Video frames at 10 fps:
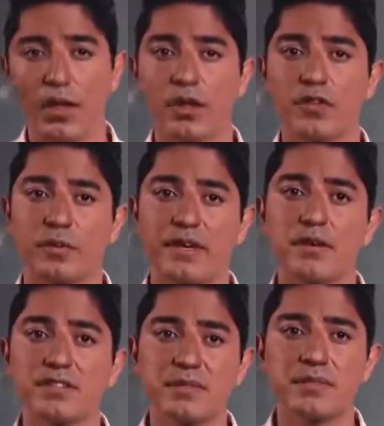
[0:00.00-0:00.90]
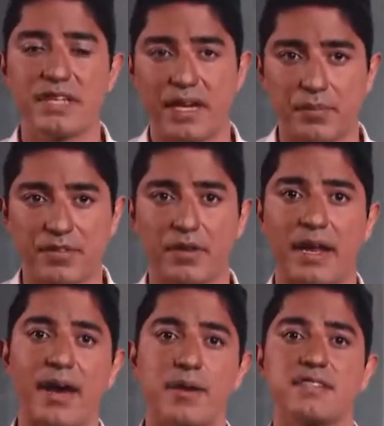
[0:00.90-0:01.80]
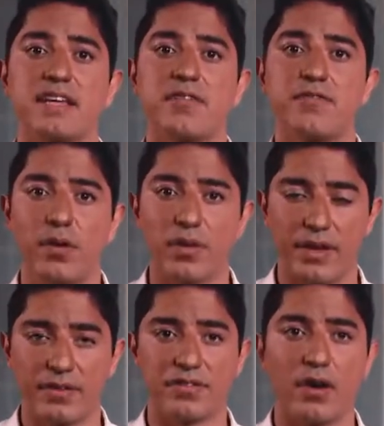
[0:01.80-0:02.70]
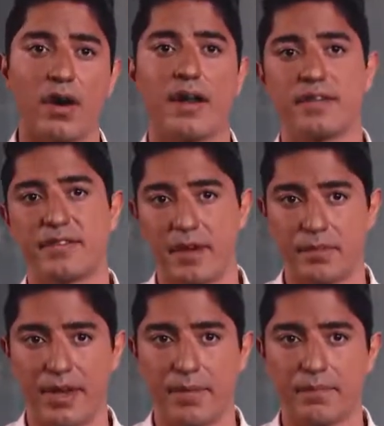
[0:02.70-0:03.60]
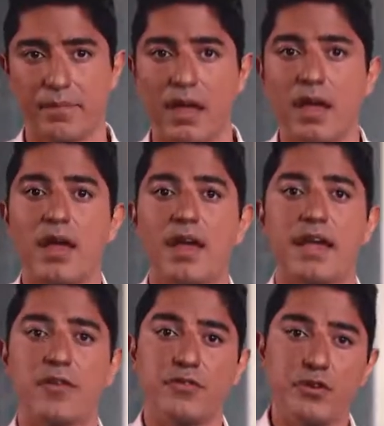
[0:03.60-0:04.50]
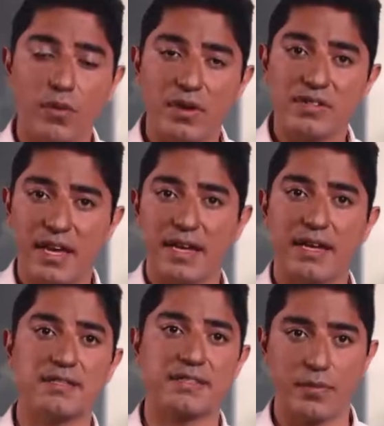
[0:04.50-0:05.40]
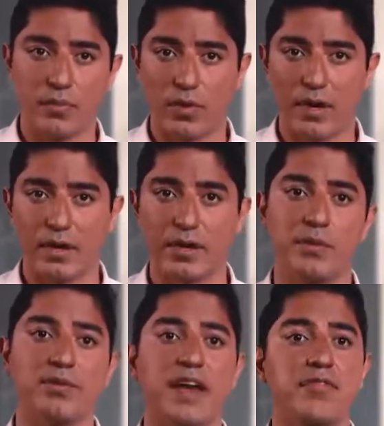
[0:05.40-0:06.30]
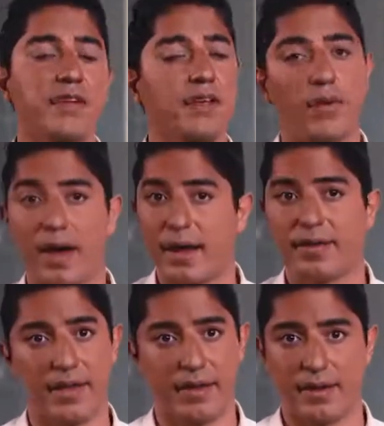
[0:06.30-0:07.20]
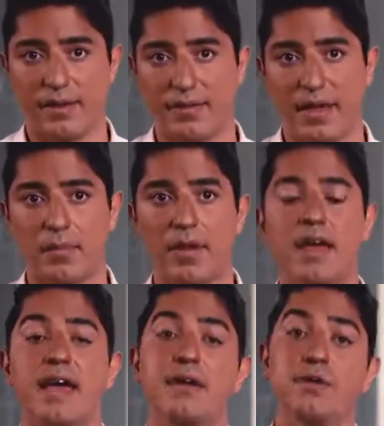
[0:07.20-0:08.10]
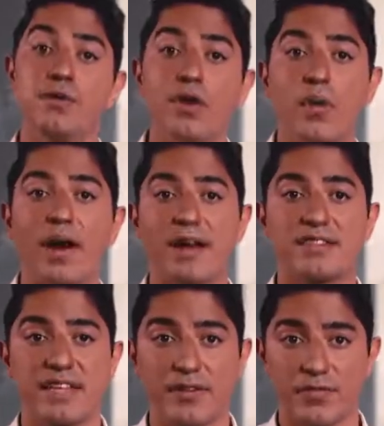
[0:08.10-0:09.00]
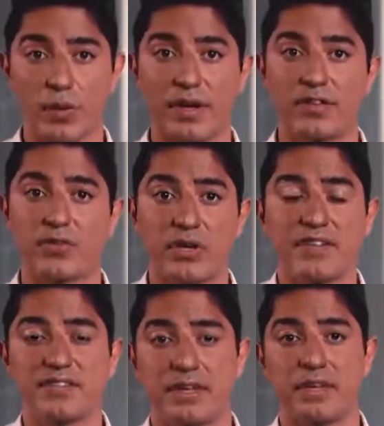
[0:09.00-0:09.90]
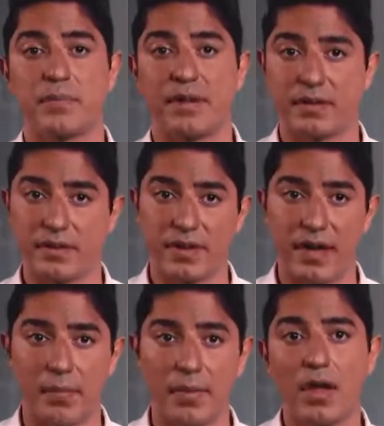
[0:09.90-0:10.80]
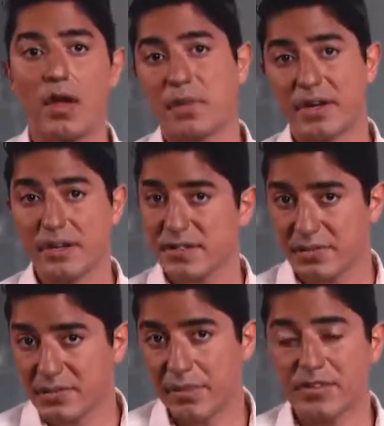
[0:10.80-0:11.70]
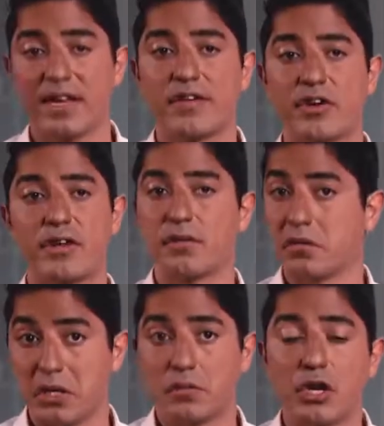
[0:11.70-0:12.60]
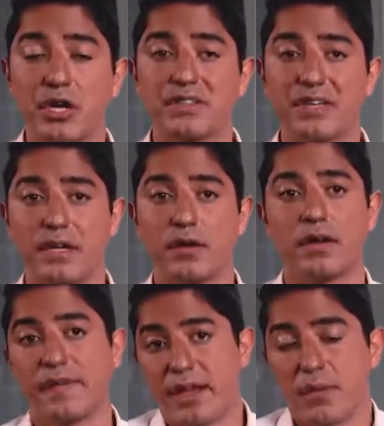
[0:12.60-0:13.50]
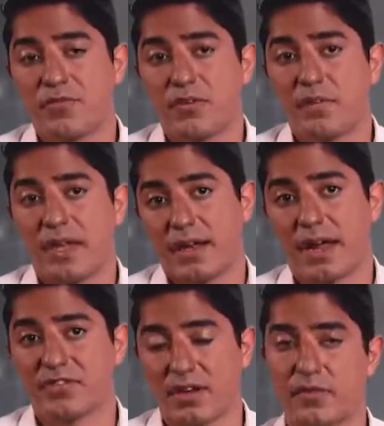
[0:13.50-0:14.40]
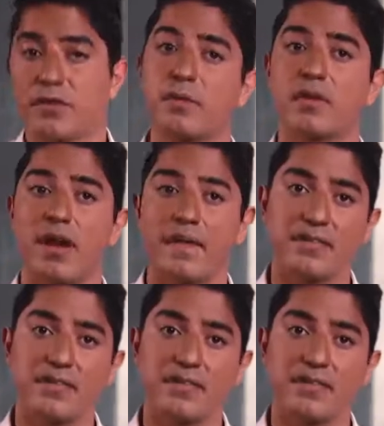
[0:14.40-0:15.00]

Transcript: So here are some tips on how to stay focused on exam day. If you're taking step 1, you definitely know how to take an exam and you know how to stay focused for an extended period of time. But here are some tips I never hurt to hear, and they come from me, and I've suffered through a lot of these